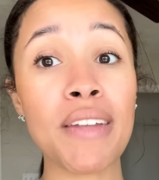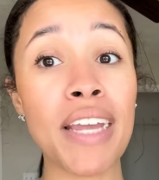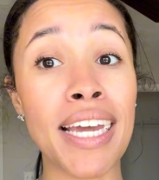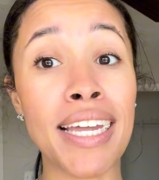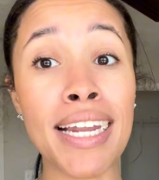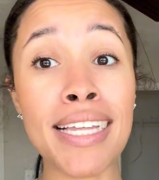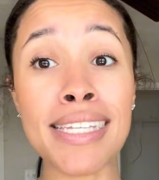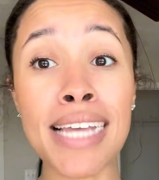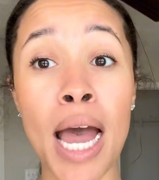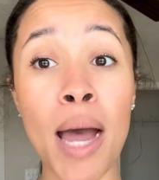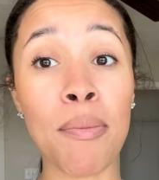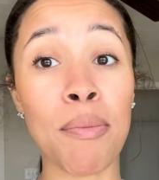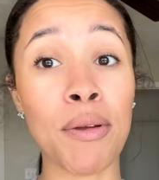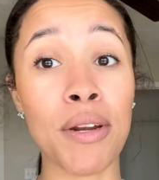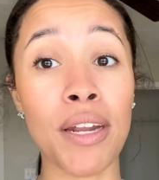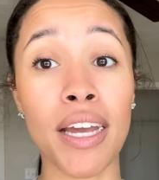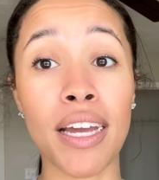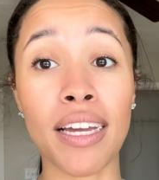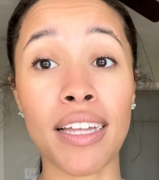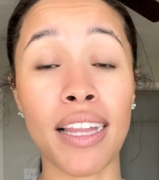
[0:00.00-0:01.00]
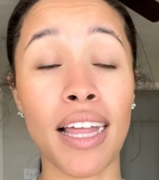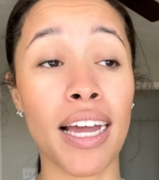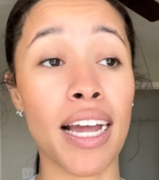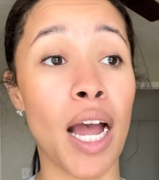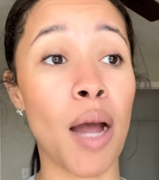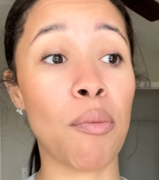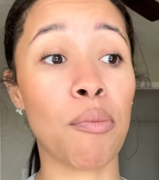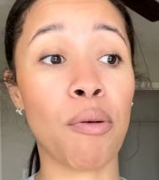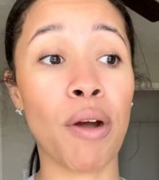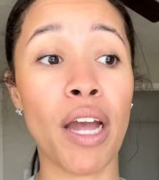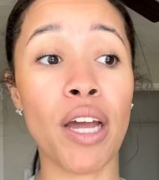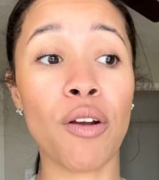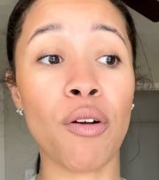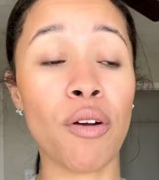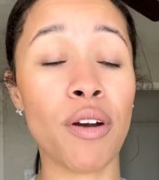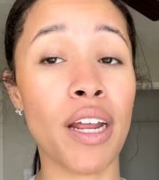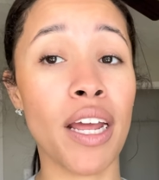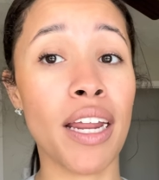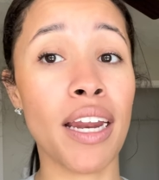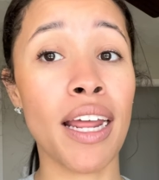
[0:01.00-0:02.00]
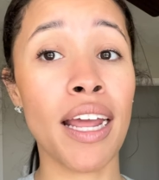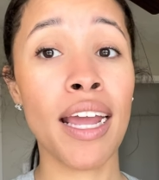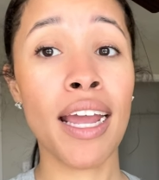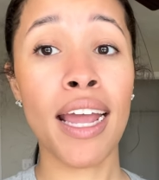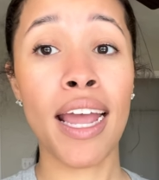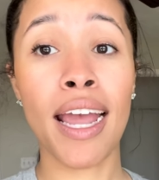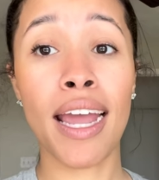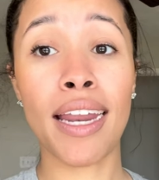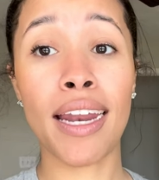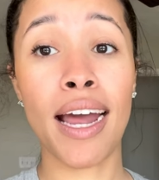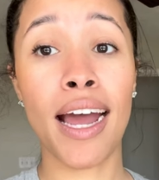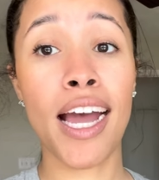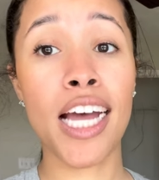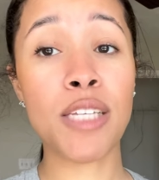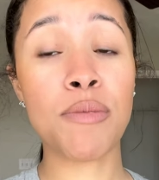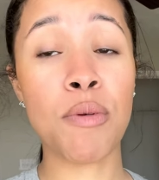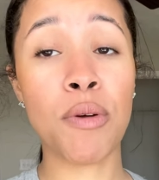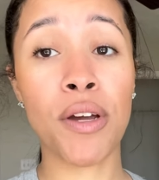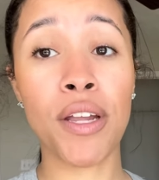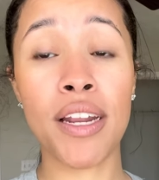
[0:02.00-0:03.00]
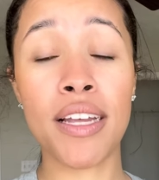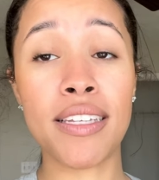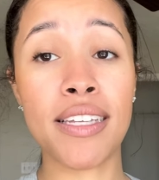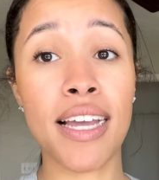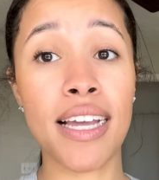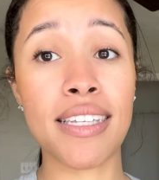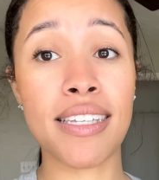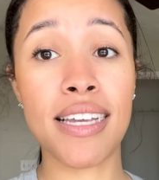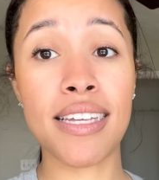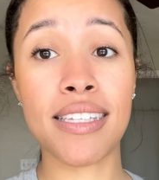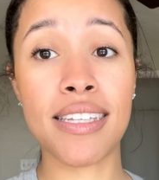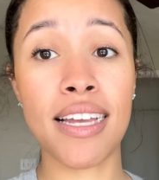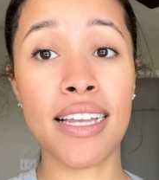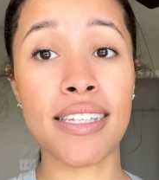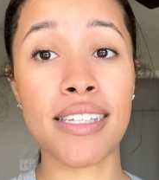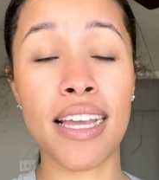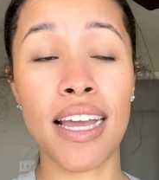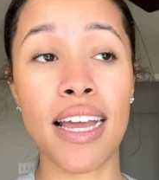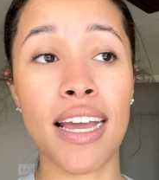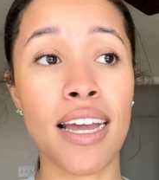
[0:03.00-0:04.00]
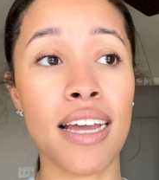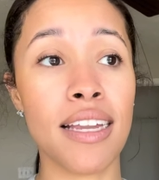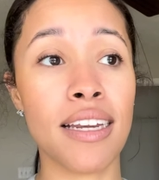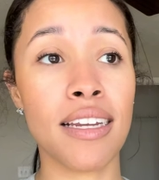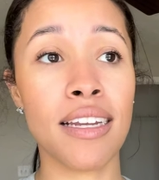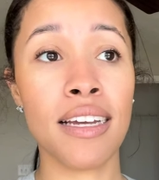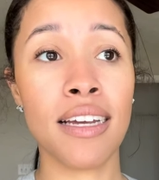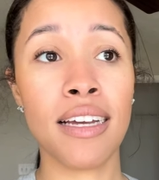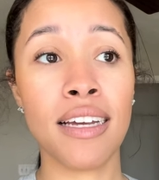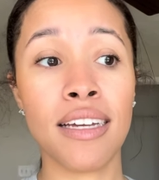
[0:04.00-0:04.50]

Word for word: And it's happening. Like, I prayed on it, and I have spoken into existence, and